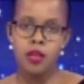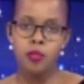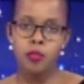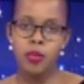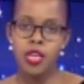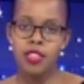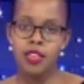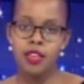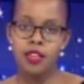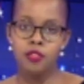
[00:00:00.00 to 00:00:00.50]

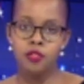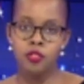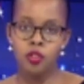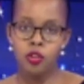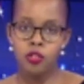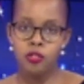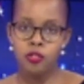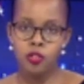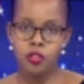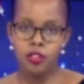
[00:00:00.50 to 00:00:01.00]
May their
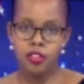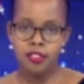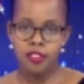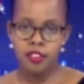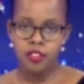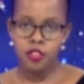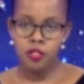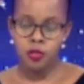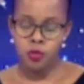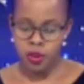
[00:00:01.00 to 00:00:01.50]
souls
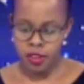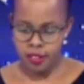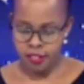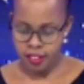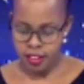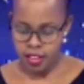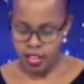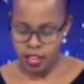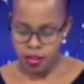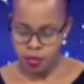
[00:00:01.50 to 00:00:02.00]
continue
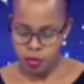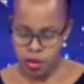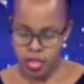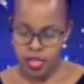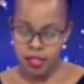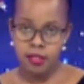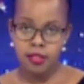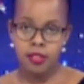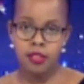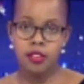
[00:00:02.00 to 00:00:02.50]
resting in
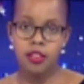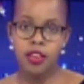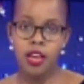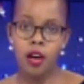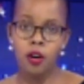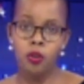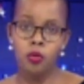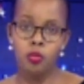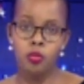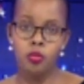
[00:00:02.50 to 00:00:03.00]
peace.
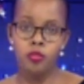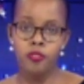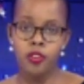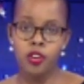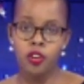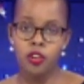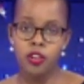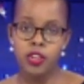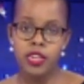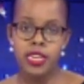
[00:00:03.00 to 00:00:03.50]
Now,
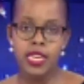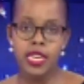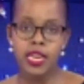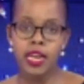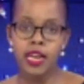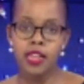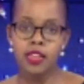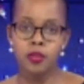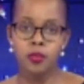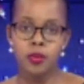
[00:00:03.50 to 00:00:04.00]
moving on,
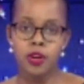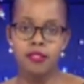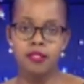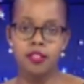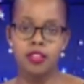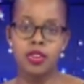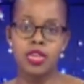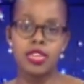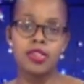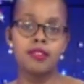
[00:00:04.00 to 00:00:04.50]

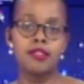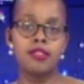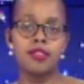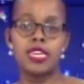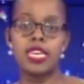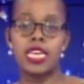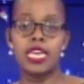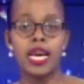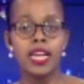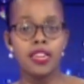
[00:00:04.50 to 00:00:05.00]

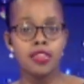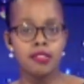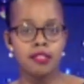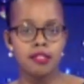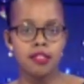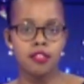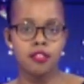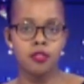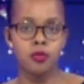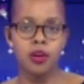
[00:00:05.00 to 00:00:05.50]
Kigali
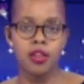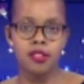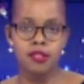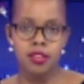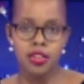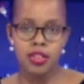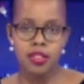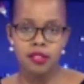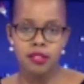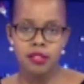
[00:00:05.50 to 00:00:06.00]
City
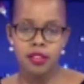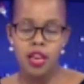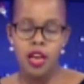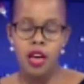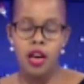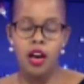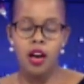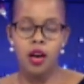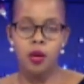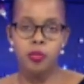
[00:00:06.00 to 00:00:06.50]
residents
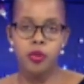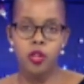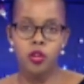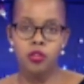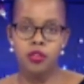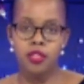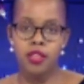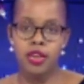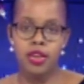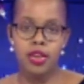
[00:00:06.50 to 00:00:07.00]

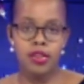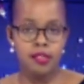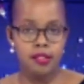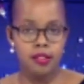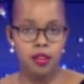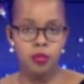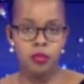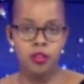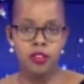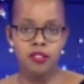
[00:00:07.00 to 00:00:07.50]
applaud the
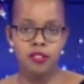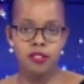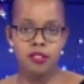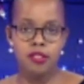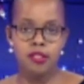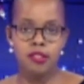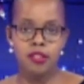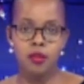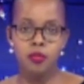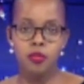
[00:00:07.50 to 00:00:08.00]
established
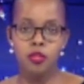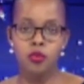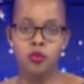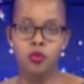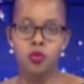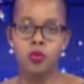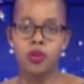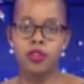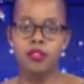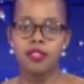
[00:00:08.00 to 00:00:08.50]
system
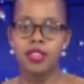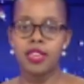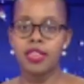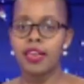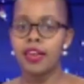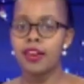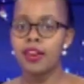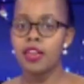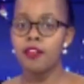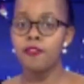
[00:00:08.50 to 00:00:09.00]
through which they
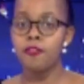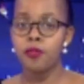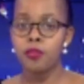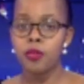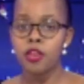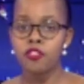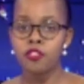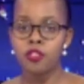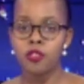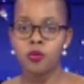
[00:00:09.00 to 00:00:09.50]
get
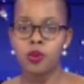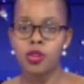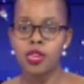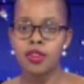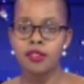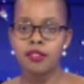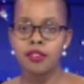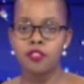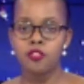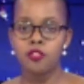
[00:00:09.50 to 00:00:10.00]
information
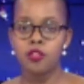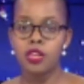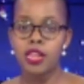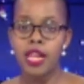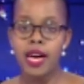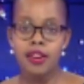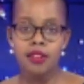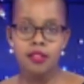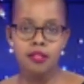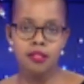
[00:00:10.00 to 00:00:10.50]
related to
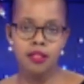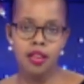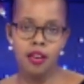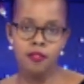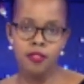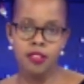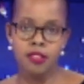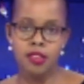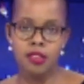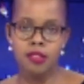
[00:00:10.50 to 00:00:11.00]
land
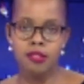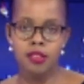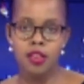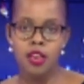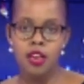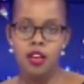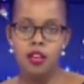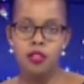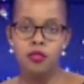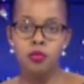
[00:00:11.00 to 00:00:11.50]
services
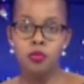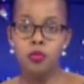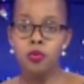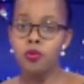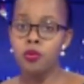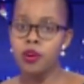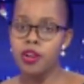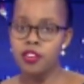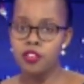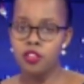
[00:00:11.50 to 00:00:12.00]

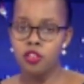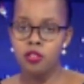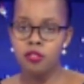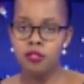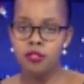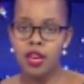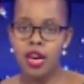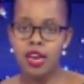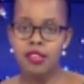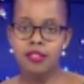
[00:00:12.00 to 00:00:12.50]
through
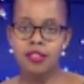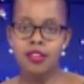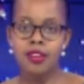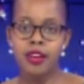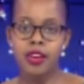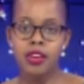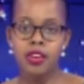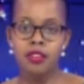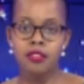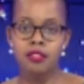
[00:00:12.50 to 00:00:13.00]
radios, as
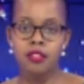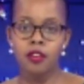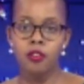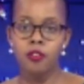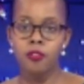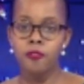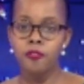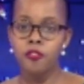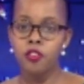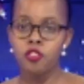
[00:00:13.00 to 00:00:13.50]
it clears the
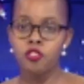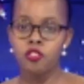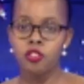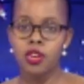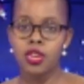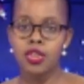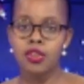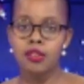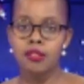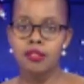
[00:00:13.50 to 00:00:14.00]

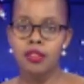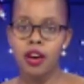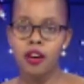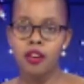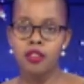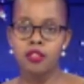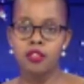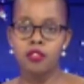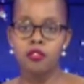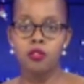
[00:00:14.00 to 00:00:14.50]
confusion and
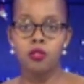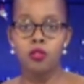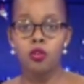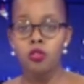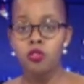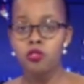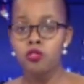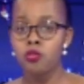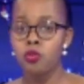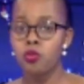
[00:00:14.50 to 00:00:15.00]
discourages
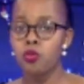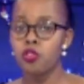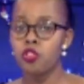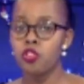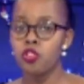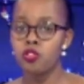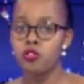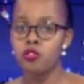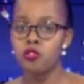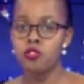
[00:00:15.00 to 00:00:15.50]
those who
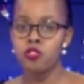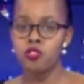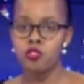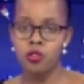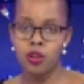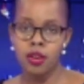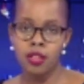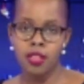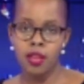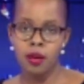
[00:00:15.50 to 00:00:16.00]
used to
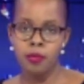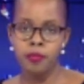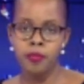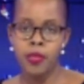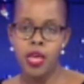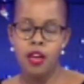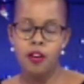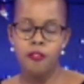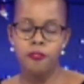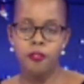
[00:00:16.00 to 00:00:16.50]
trick them
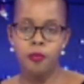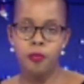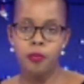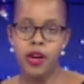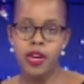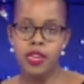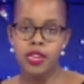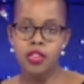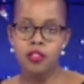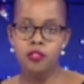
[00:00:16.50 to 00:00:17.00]
for
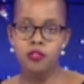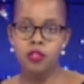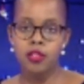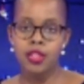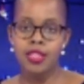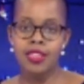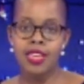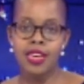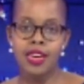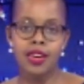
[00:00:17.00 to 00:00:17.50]
money so
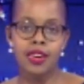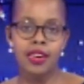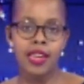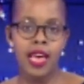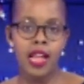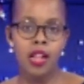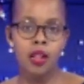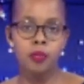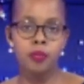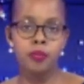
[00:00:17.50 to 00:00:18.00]
that they can
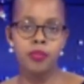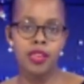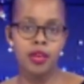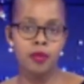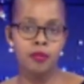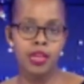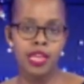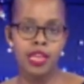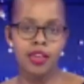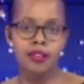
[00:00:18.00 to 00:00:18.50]
help
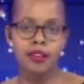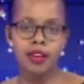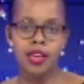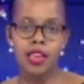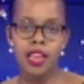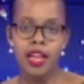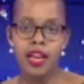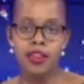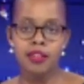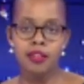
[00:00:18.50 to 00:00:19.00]
them get
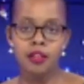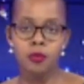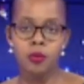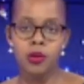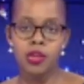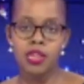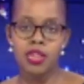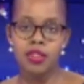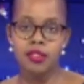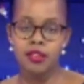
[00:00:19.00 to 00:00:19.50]

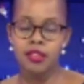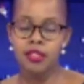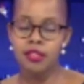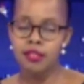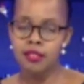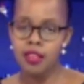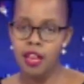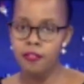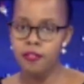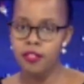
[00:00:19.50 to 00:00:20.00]
land-related
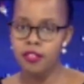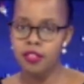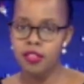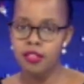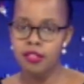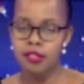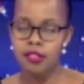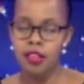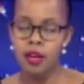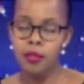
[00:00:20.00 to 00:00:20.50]

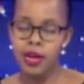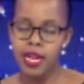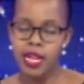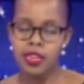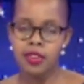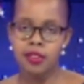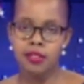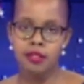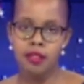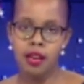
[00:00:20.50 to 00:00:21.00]
services. Sam
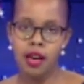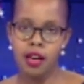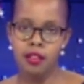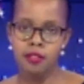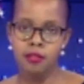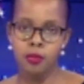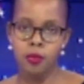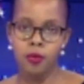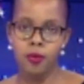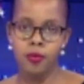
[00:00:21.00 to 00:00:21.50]
Kalisa
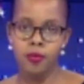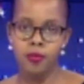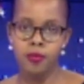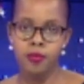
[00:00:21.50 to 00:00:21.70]
has more.